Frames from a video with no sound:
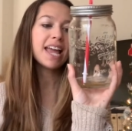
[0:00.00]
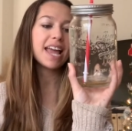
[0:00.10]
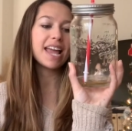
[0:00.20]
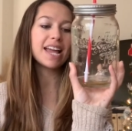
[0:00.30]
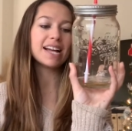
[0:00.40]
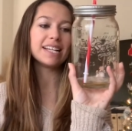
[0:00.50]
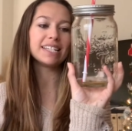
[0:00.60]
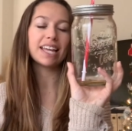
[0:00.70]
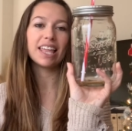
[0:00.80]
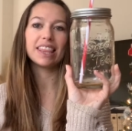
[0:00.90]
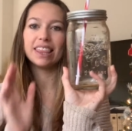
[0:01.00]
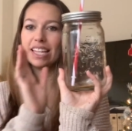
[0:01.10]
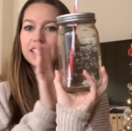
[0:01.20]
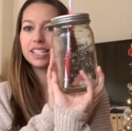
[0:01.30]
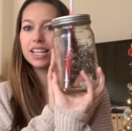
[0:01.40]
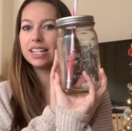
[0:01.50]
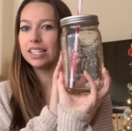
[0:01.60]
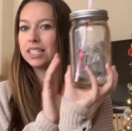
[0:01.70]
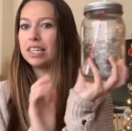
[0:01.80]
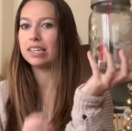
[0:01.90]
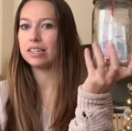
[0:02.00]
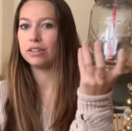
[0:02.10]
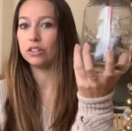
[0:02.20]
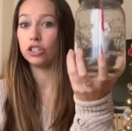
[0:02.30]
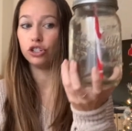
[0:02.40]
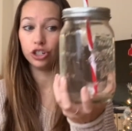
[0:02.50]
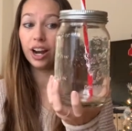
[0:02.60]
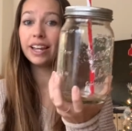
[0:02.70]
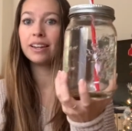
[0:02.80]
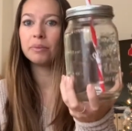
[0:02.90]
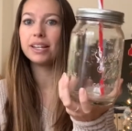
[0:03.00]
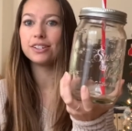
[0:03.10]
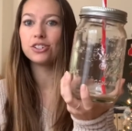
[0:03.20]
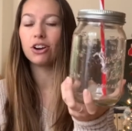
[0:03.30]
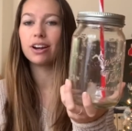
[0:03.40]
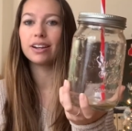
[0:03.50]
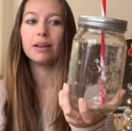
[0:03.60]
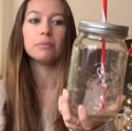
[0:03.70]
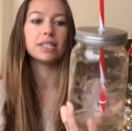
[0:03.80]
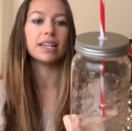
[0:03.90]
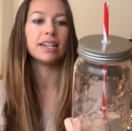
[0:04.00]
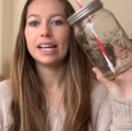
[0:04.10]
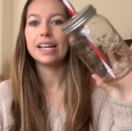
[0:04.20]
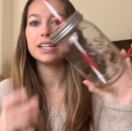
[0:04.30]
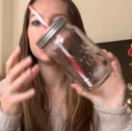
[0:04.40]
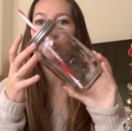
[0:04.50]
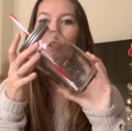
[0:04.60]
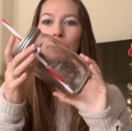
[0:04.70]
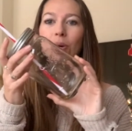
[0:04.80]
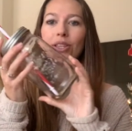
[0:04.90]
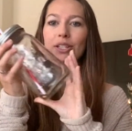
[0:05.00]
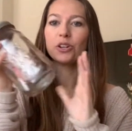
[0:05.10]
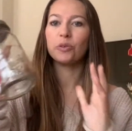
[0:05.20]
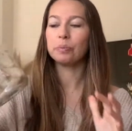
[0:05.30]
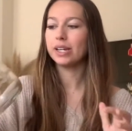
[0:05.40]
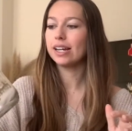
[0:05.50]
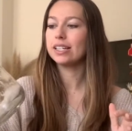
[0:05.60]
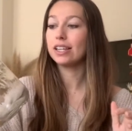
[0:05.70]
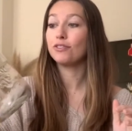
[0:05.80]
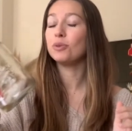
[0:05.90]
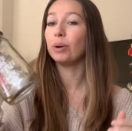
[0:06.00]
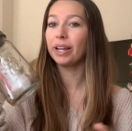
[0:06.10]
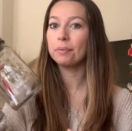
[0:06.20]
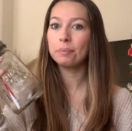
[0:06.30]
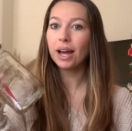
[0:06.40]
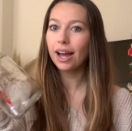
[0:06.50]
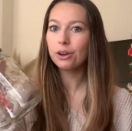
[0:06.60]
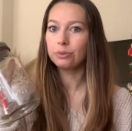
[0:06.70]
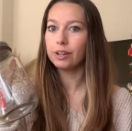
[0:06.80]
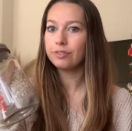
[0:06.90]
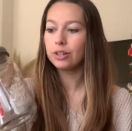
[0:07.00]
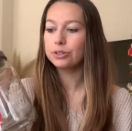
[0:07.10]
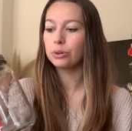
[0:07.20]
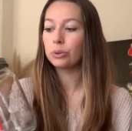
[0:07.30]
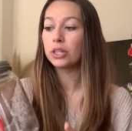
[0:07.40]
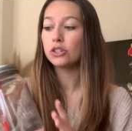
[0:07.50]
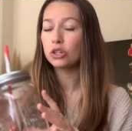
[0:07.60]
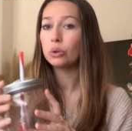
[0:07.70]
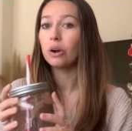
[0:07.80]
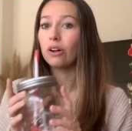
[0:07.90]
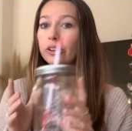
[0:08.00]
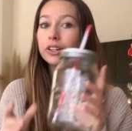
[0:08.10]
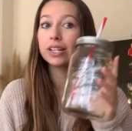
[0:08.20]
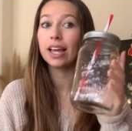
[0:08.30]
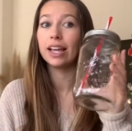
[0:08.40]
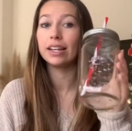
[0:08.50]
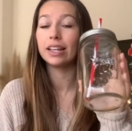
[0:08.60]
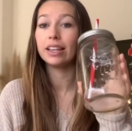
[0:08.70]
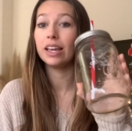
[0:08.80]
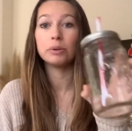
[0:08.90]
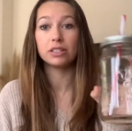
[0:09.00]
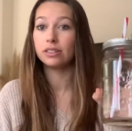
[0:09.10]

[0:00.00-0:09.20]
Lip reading: And this is the giant mason jar it comes in. And so I just brought this home because if you bring it back, refills are only $2, and it was